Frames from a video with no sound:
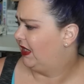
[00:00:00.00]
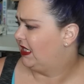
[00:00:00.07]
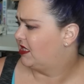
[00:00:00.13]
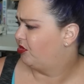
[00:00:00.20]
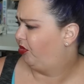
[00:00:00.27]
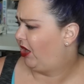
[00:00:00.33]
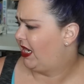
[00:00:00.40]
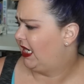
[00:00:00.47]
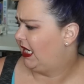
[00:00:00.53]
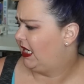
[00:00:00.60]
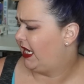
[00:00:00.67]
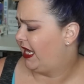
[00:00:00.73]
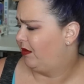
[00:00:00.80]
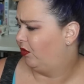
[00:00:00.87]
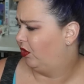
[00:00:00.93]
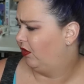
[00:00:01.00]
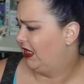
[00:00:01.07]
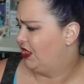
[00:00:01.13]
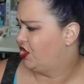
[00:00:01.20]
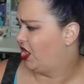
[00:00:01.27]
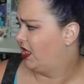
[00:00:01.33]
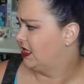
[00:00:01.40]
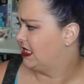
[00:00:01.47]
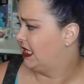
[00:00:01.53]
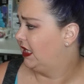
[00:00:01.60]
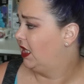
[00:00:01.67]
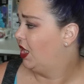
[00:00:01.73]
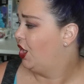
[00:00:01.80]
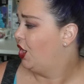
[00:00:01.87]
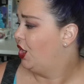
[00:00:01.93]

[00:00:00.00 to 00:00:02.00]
Rees Brennan and Maureen Johnson.